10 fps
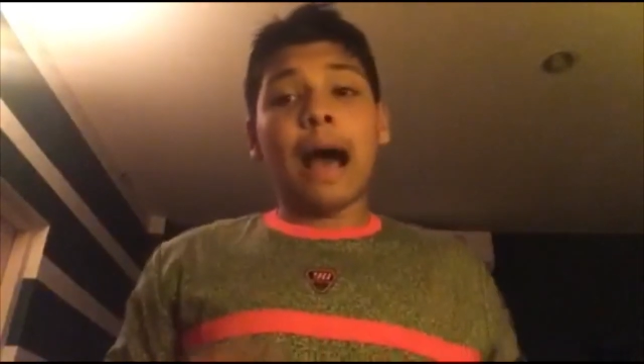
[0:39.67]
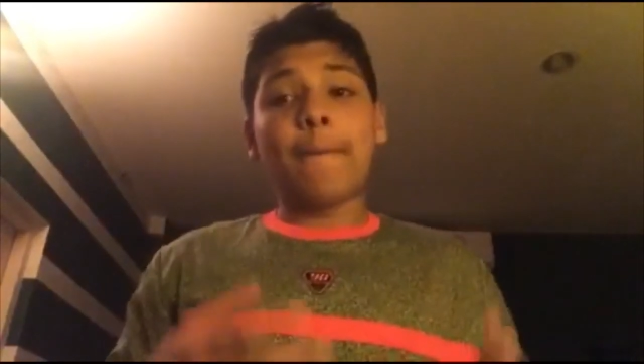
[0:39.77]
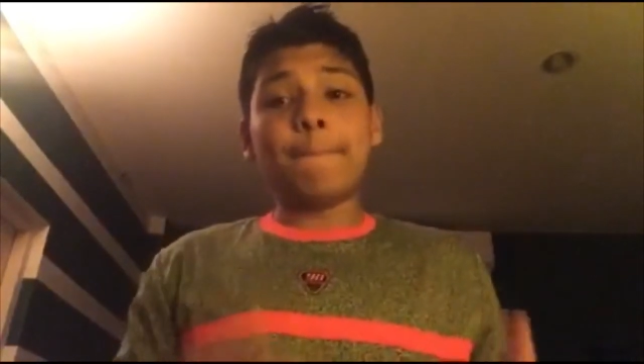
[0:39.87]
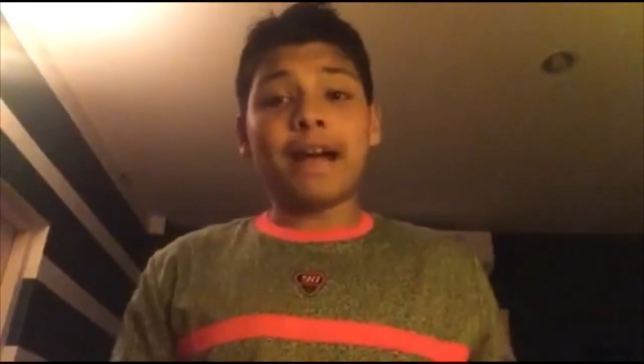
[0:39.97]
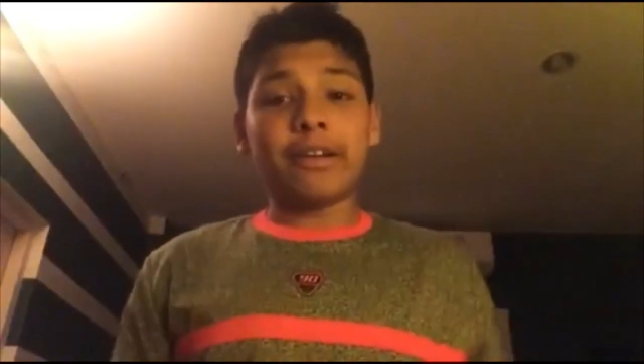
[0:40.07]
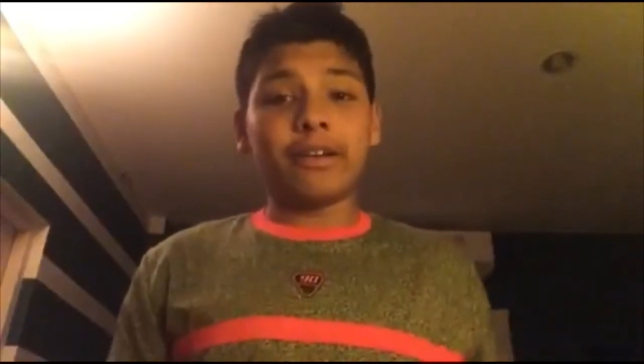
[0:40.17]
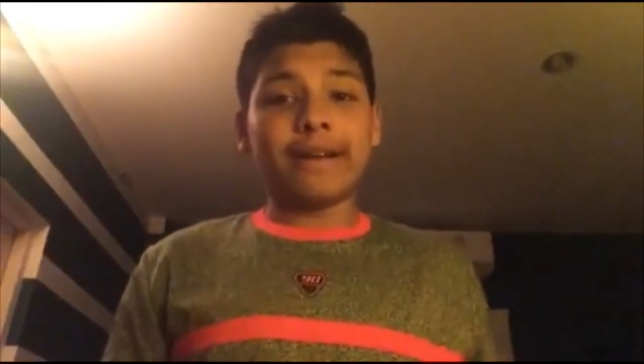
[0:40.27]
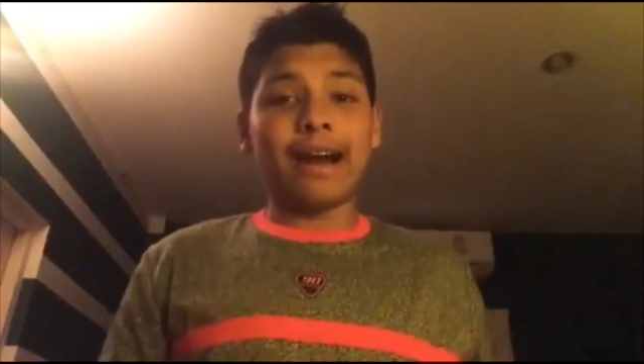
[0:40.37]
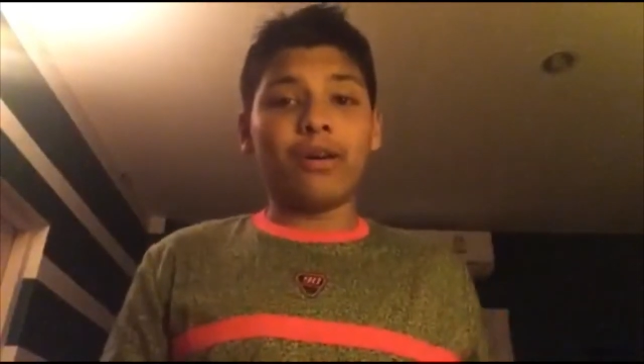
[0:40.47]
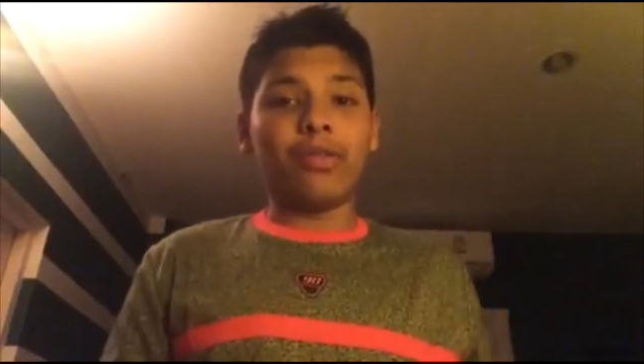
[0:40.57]
I'm
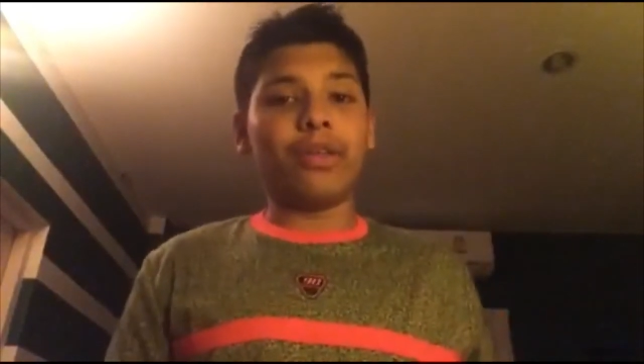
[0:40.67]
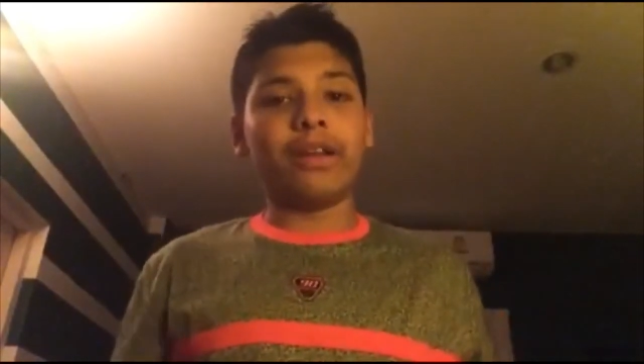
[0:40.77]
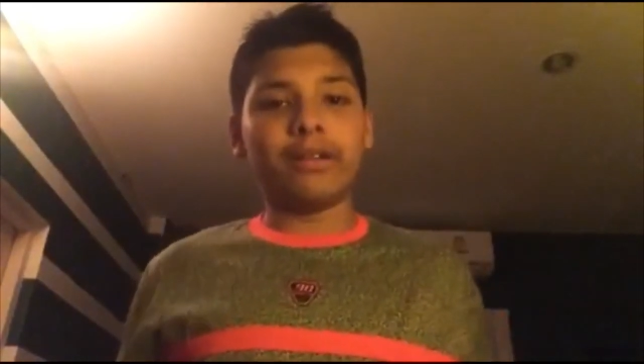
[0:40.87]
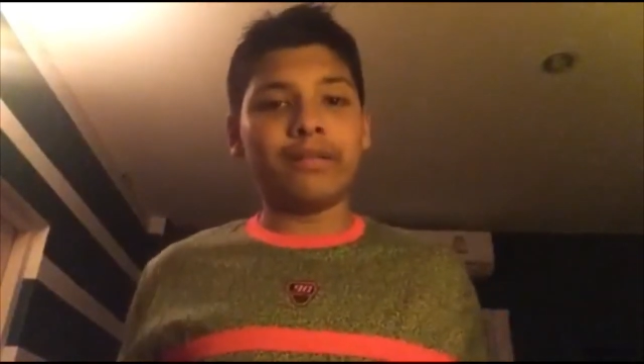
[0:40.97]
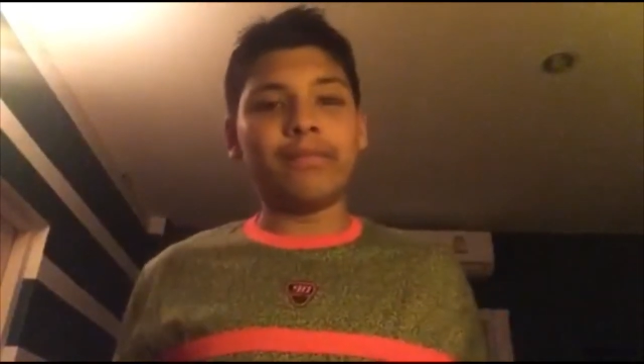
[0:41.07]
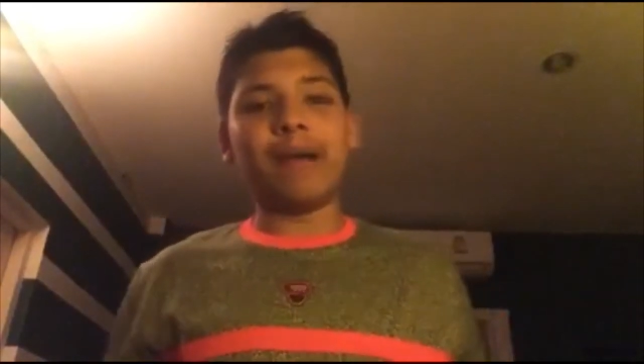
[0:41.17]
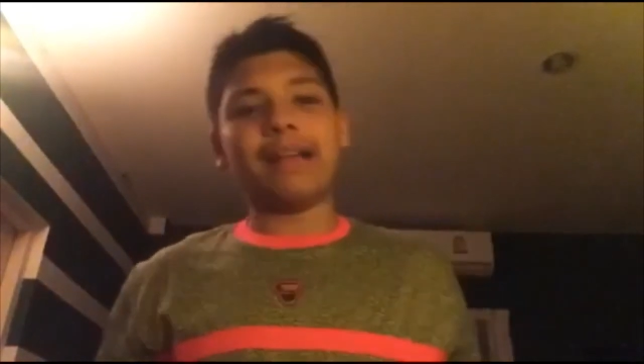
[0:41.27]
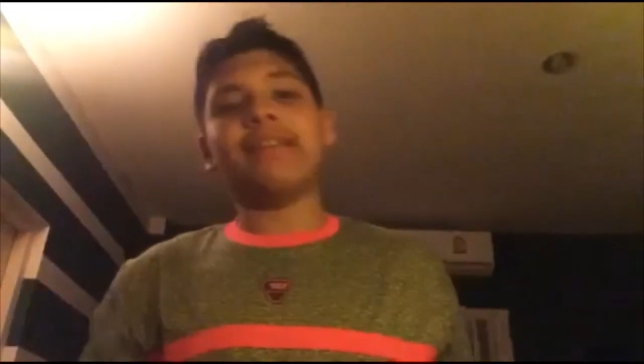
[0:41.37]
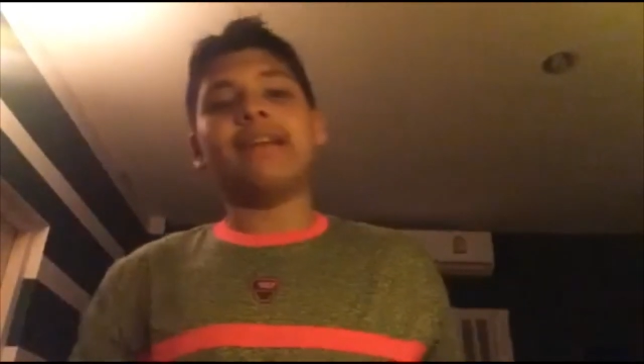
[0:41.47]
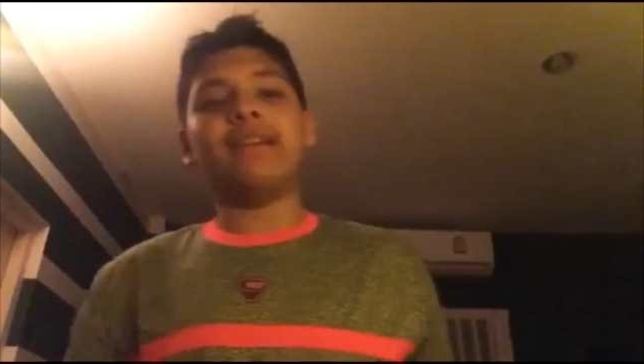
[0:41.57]
better now than
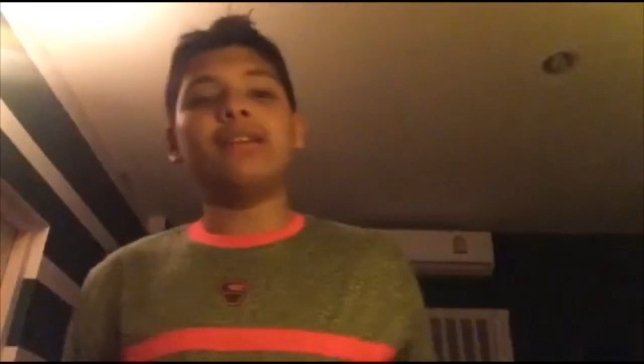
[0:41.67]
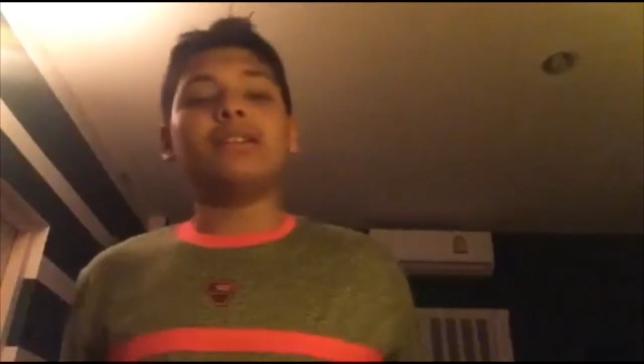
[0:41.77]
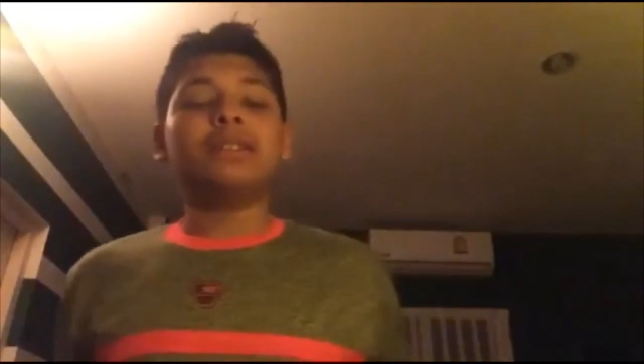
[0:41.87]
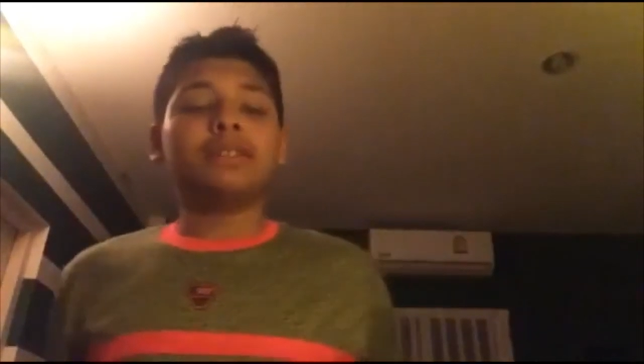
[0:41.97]
back then.